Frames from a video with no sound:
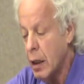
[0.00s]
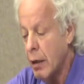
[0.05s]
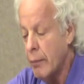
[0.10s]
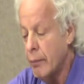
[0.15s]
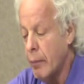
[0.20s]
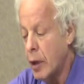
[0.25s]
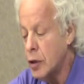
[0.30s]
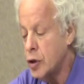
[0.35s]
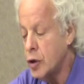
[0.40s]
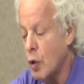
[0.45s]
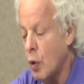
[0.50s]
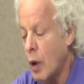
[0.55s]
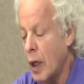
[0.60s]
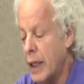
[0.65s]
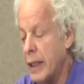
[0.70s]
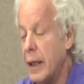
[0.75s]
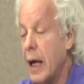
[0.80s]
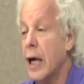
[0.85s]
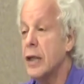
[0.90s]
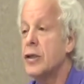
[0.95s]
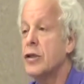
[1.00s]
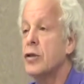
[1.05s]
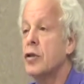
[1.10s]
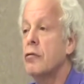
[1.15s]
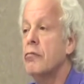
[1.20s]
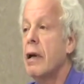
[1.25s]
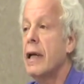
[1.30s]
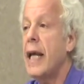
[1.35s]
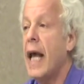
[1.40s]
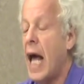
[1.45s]
Much organizing is
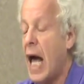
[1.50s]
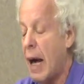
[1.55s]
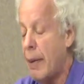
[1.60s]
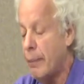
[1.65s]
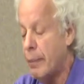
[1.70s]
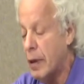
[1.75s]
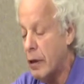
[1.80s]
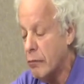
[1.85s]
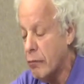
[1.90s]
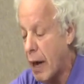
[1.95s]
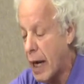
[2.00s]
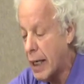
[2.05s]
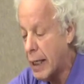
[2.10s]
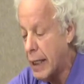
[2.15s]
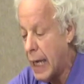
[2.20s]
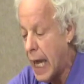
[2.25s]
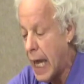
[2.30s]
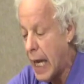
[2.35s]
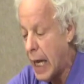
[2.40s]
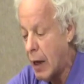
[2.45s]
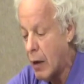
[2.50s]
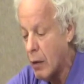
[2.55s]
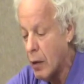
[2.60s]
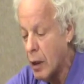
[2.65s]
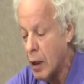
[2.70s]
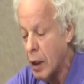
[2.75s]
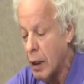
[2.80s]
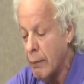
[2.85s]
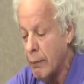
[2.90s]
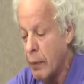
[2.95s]
already happening right now,
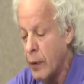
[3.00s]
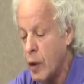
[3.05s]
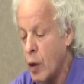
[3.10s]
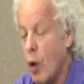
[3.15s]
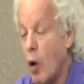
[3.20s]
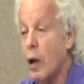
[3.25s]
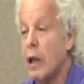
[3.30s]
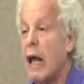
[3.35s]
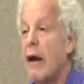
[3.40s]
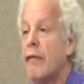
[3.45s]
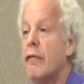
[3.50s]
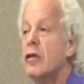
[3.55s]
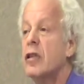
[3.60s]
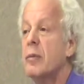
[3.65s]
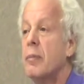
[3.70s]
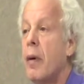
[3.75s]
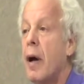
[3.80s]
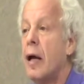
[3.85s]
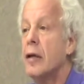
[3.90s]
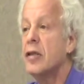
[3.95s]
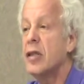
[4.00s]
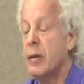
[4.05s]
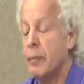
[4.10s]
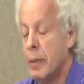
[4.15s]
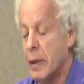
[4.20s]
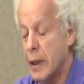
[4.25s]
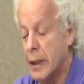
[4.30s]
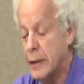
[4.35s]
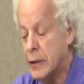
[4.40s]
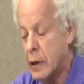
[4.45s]
but we all have
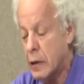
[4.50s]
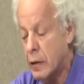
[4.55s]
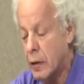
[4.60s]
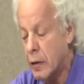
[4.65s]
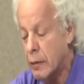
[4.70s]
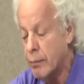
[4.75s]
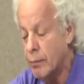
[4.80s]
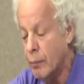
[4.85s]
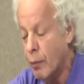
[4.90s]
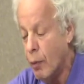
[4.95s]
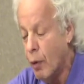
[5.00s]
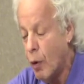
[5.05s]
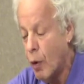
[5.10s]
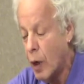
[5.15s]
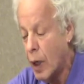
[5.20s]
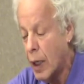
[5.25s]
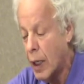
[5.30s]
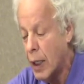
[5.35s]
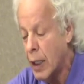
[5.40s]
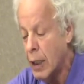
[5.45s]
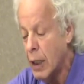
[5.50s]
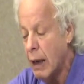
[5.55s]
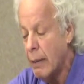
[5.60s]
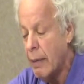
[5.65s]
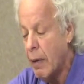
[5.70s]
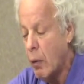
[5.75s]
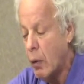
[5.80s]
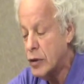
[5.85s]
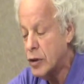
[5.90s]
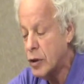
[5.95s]
responsibility to learn more
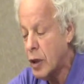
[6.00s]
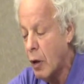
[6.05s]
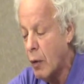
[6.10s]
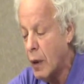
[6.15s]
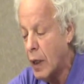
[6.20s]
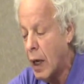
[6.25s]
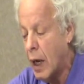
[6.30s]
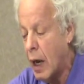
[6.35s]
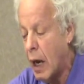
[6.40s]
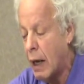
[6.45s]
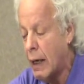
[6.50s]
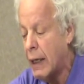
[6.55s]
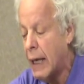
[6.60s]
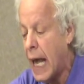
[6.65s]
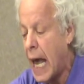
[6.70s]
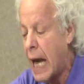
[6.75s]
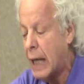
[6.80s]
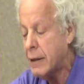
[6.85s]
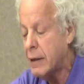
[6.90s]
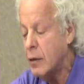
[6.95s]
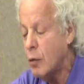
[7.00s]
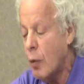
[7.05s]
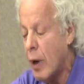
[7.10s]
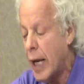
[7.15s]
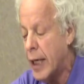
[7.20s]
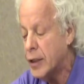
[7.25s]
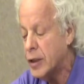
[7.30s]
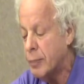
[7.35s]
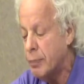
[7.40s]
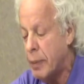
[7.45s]
about what's going on and act in
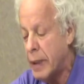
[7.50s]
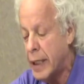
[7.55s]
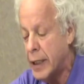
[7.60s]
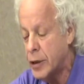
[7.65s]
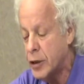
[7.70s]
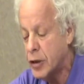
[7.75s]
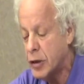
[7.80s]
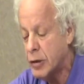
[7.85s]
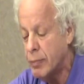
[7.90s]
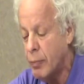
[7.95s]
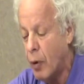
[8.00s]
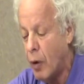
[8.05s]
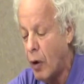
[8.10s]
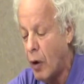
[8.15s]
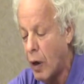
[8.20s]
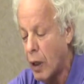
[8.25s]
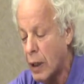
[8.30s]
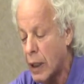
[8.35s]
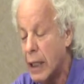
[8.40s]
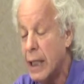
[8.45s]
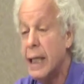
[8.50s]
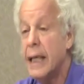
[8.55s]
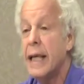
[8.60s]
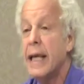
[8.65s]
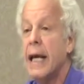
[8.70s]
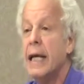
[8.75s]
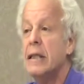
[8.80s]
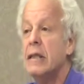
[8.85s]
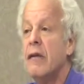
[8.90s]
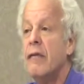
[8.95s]
ways big and small,
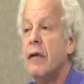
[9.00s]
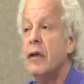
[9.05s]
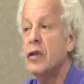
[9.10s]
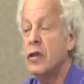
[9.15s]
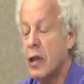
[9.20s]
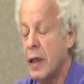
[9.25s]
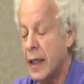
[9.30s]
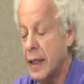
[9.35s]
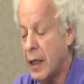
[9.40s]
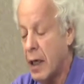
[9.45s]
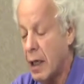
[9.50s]
individually and